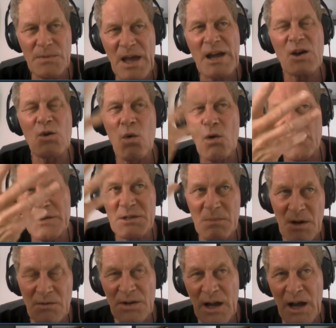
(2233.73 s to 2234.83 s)
that quarry is
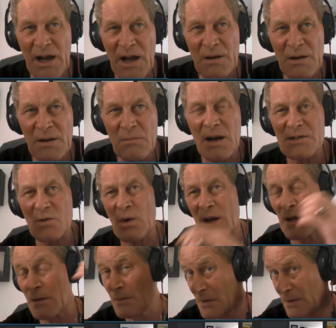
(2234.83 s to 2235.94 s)
about 9 miles
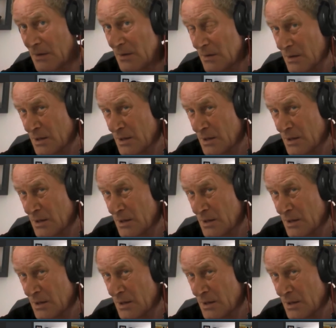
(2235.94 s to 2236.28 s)
away.